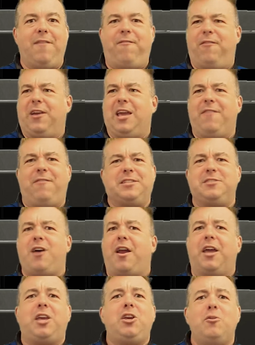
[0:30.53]
if it's
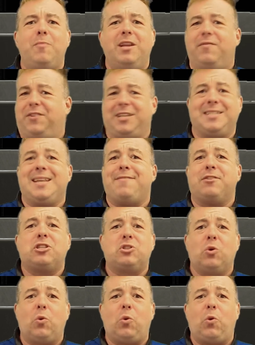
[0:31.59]
not a human, if it doesn't have a
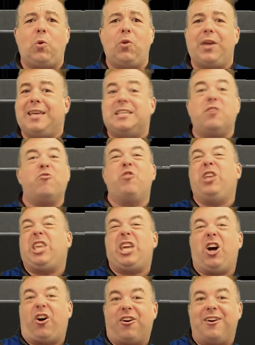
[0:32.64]
soul, is it
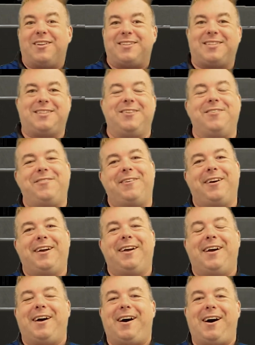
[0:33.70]
really art? So
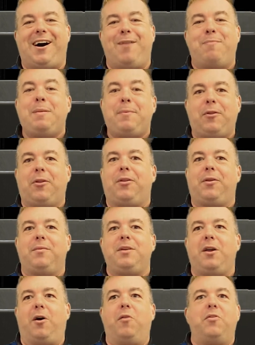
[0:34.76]
people,
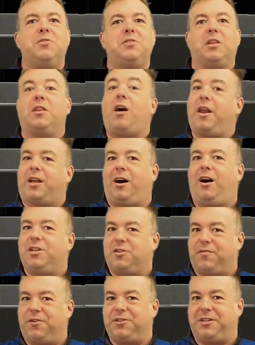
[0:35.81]
there's a lot of
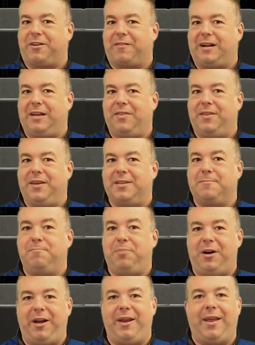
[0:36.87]
controversy around this,
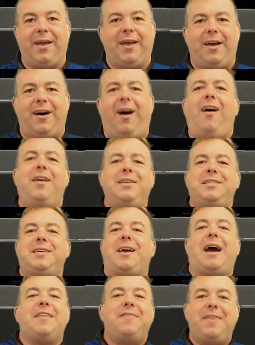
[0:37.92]
but
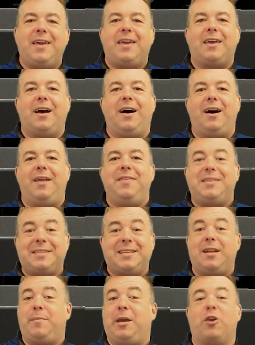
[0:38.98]
honestly, I think this is
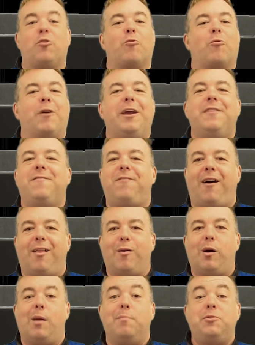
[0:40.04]
going to be a great
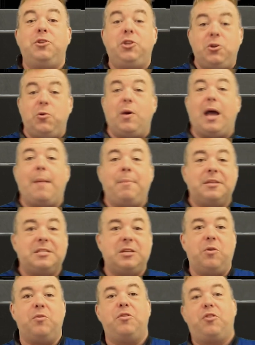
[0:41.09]
follow-up to
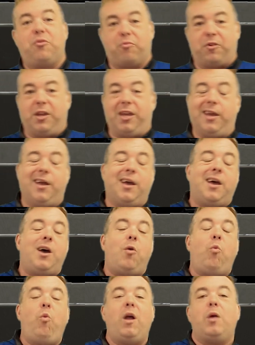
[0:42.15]
episode 3,
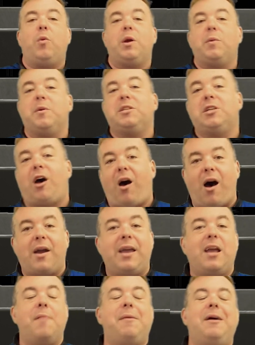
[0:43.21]
where we were
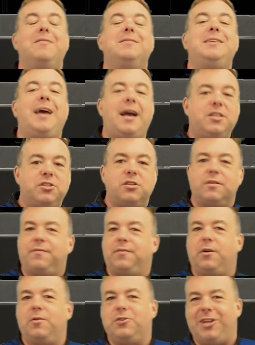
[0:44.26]
talking about
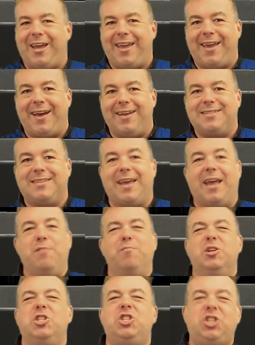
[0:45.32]
TensorFlow.js
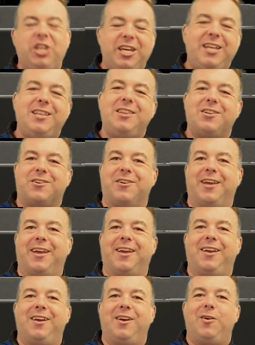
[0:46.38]
and machine
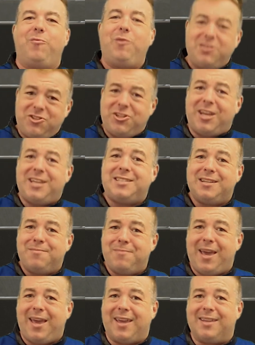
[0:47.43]
learning with Jason
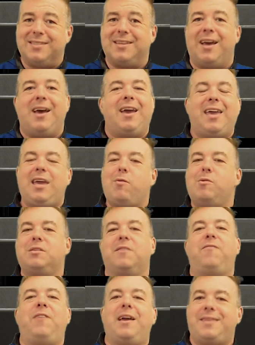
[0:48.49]
Mays. He was
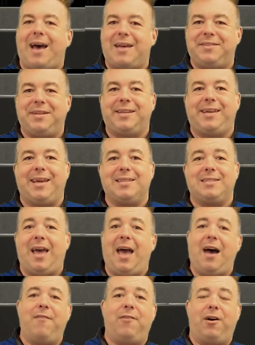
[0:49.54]
a fantastic guest to
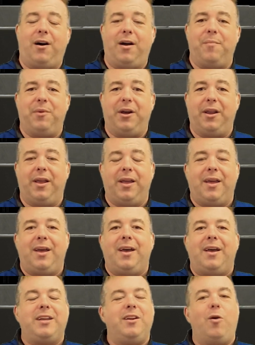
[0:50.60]
have on, but
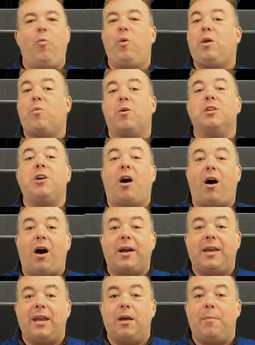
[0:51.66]
we were
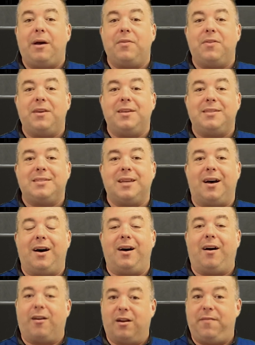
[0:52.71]
talking about this
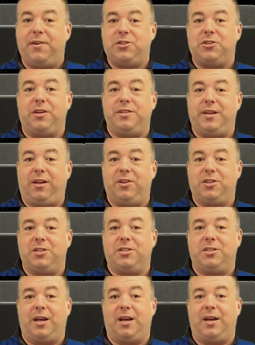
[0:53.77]
artificial
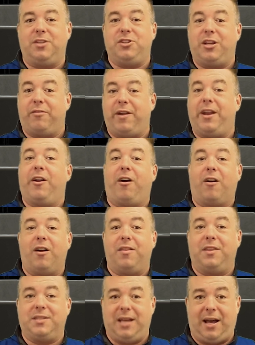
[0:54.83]
intelligence generated art
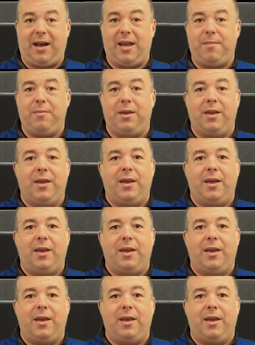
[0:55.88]
at the time,